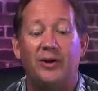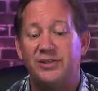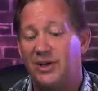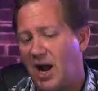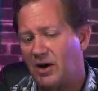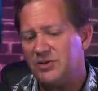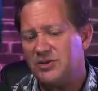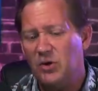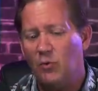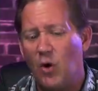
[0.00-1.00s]

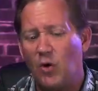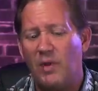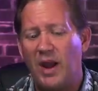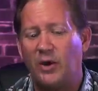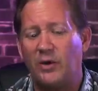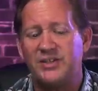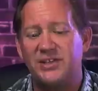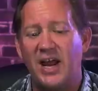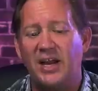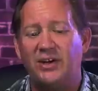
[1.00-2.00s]
Chicago's new woke mayor has
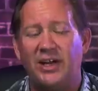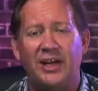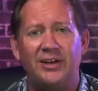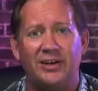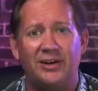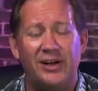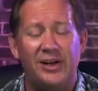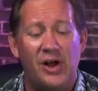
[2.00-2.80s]
signed in and